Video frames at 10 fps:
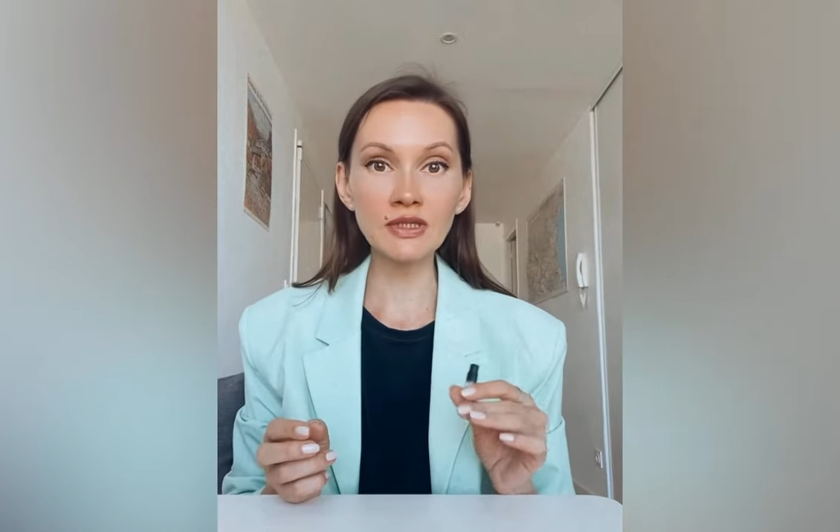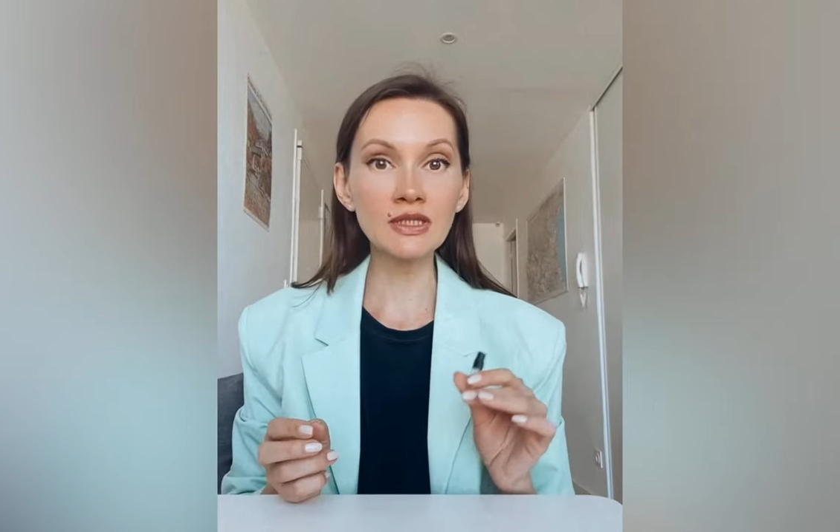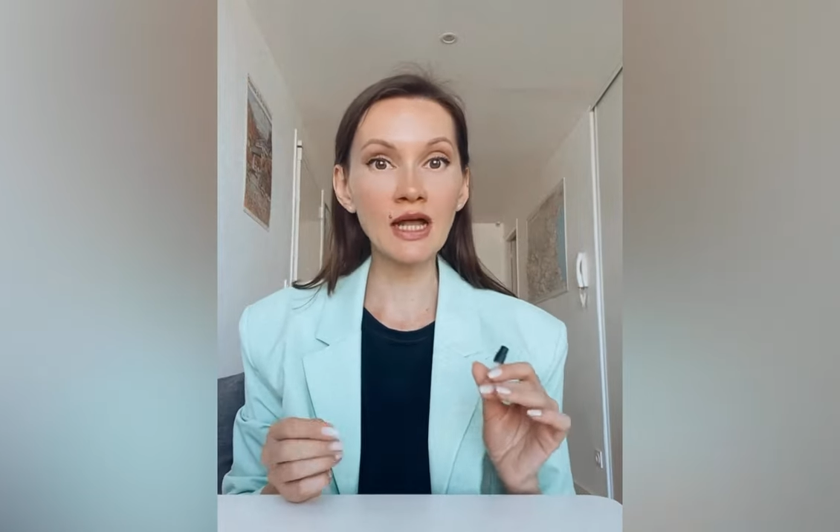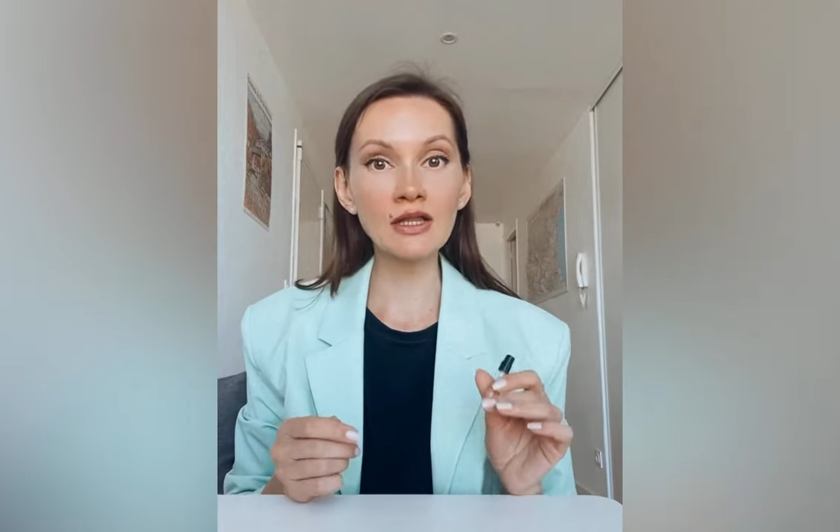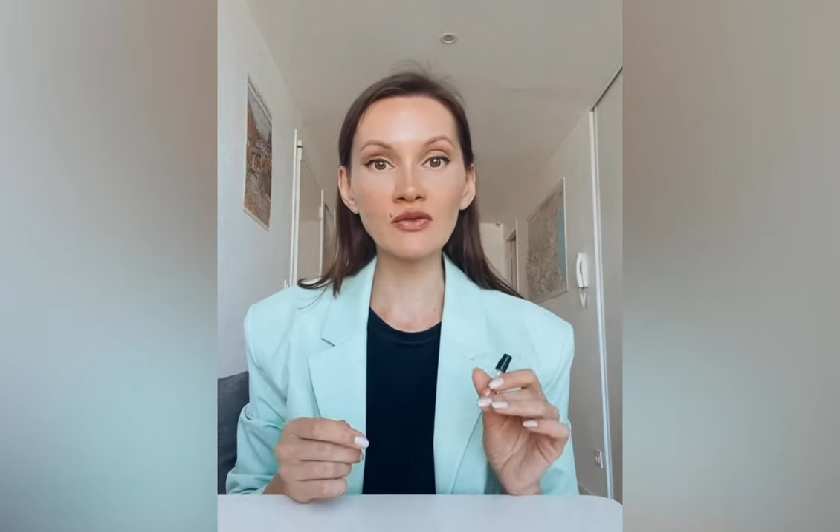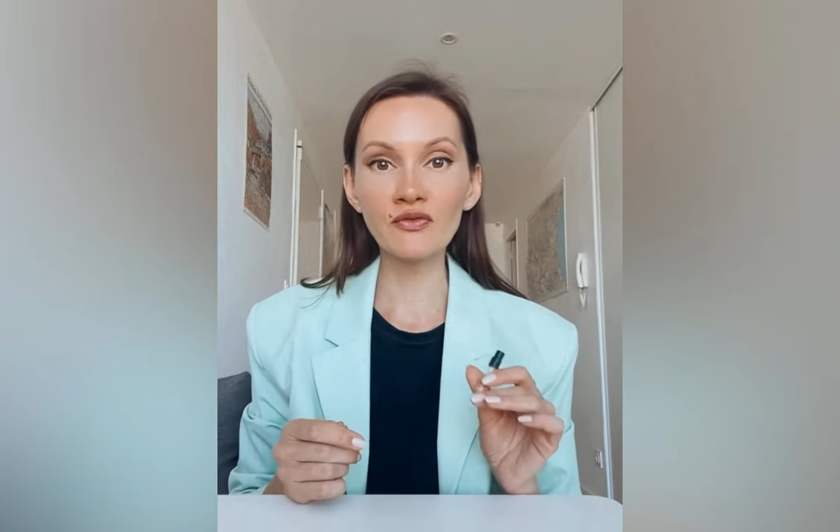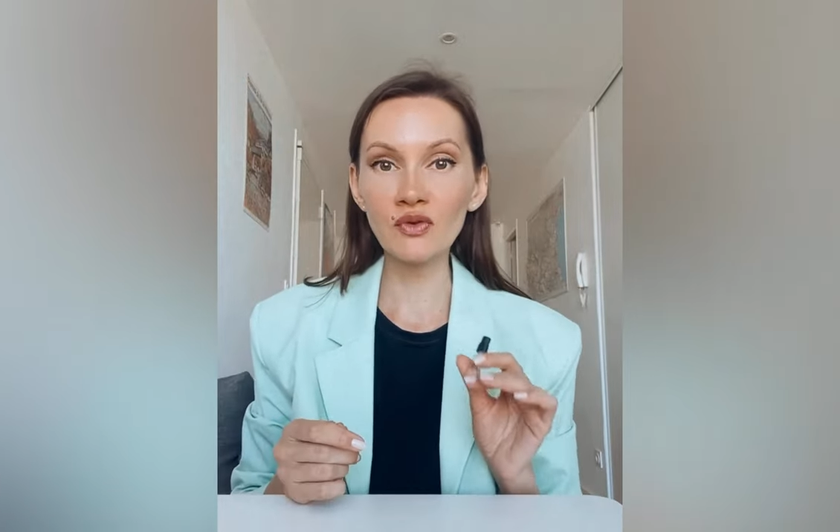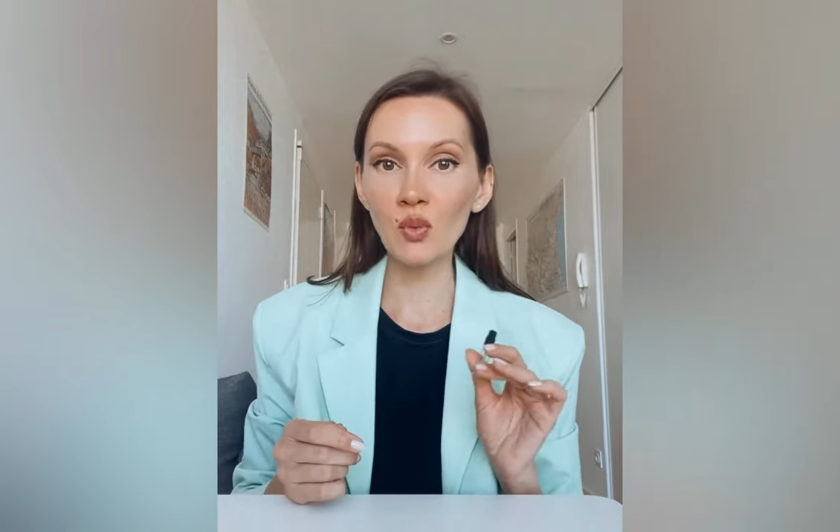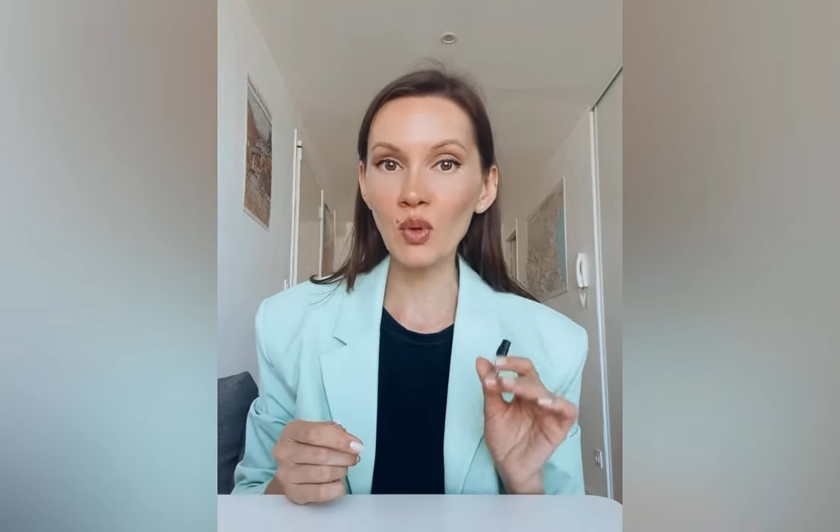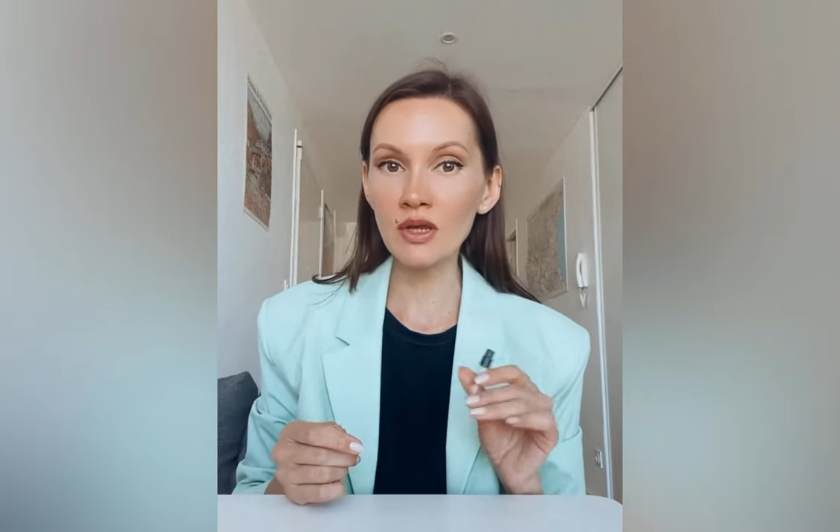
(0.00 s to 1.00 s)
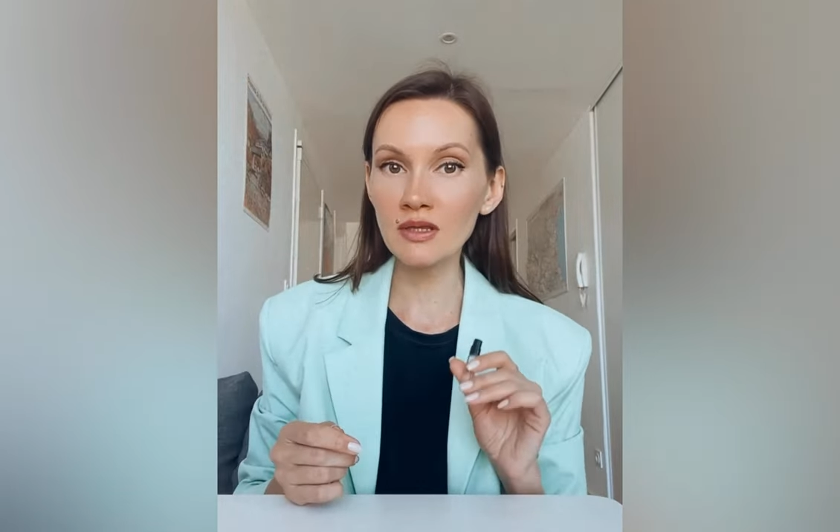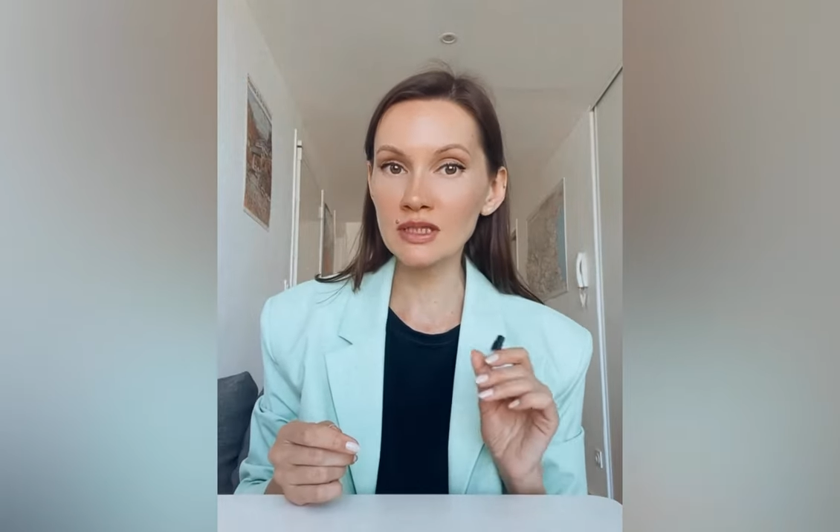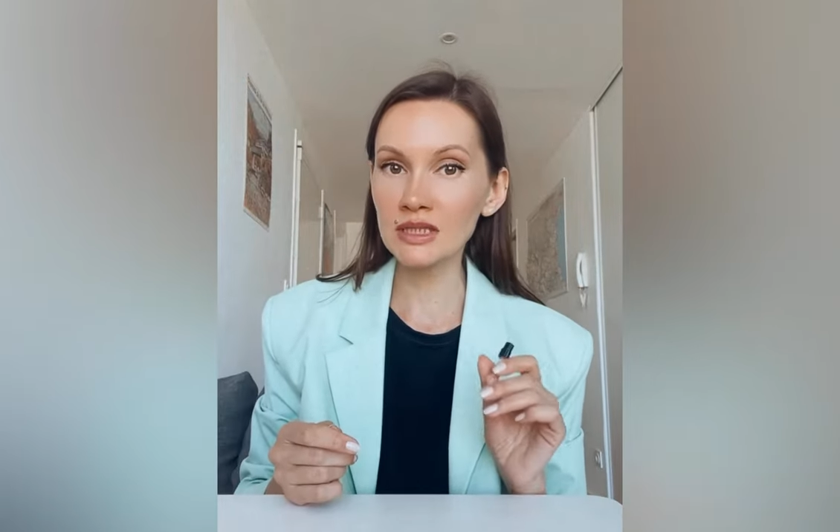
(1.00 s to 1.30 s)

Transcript: tell you from where this